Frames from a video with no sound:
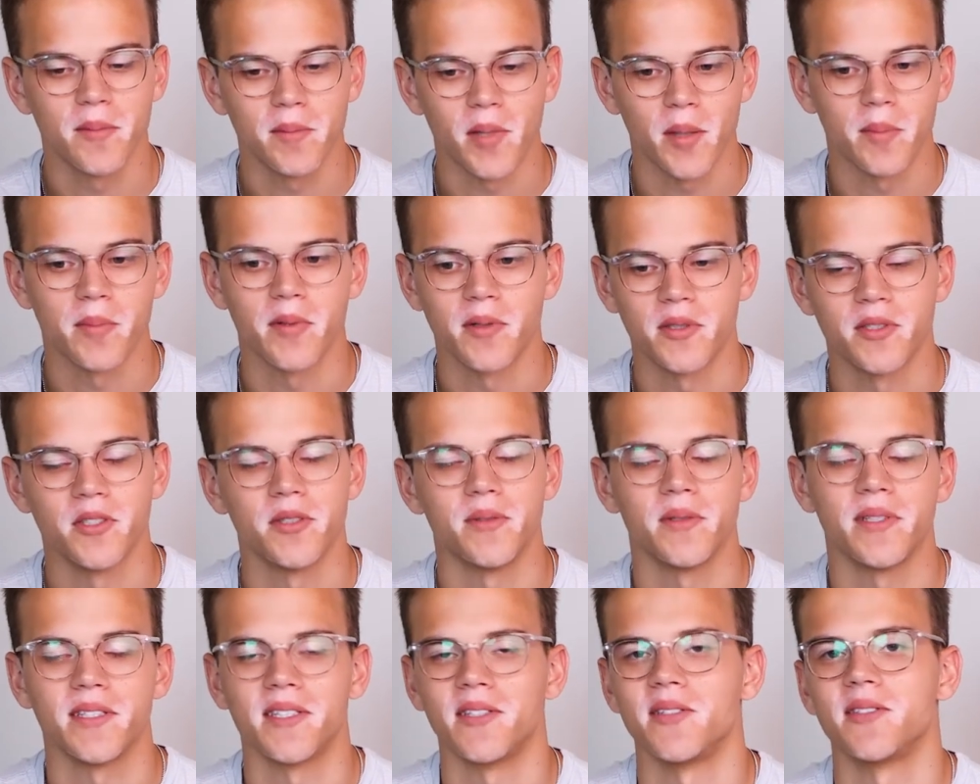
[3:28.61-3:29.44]
by
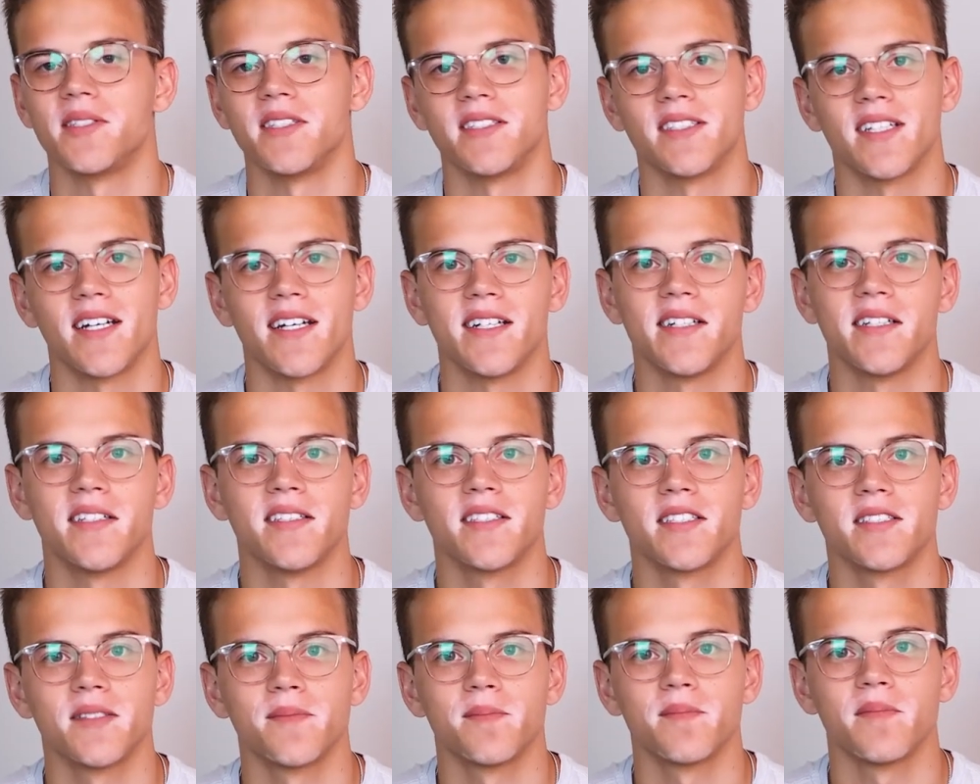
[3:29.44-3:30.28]
pursuing those
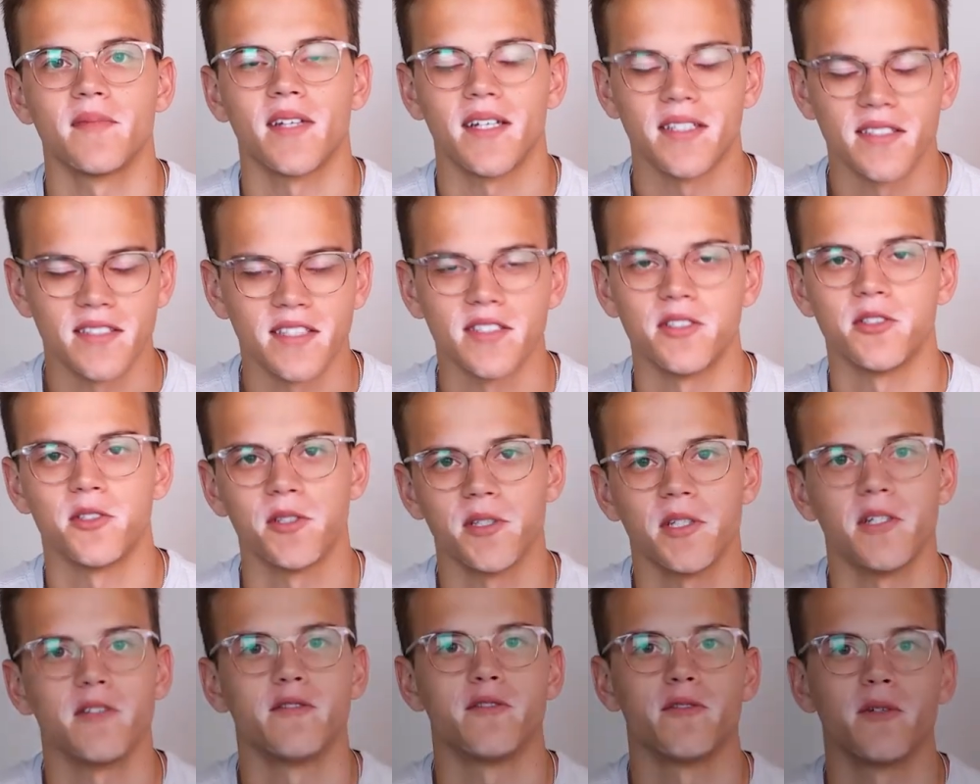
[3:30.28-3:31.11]
desires, I say you
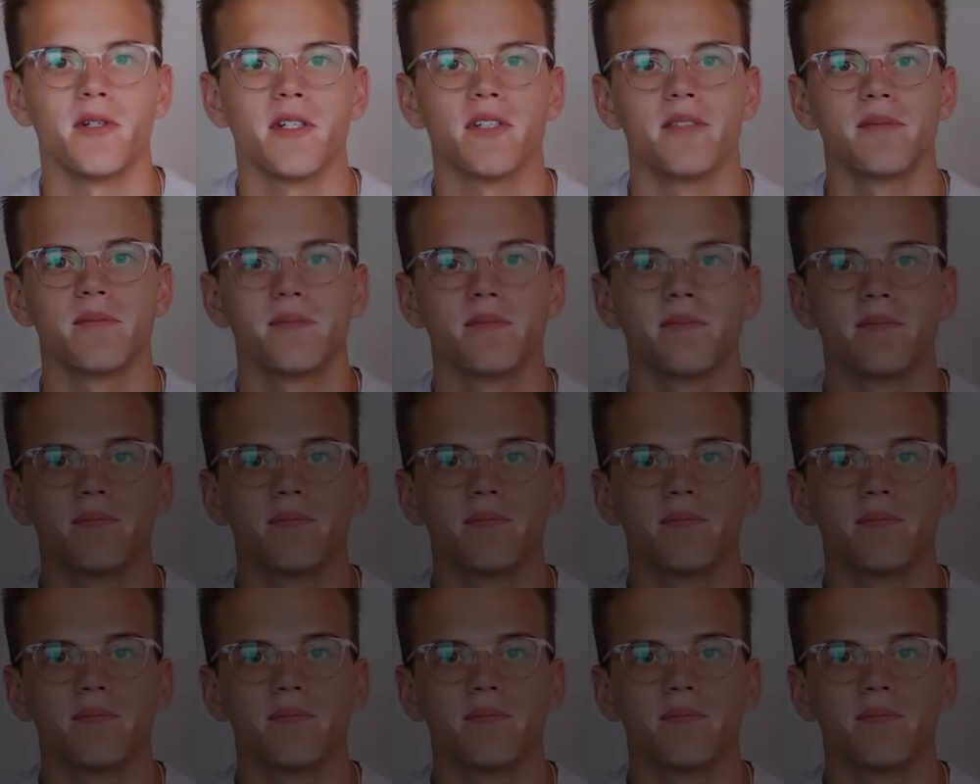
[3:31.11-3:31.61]
should go for it.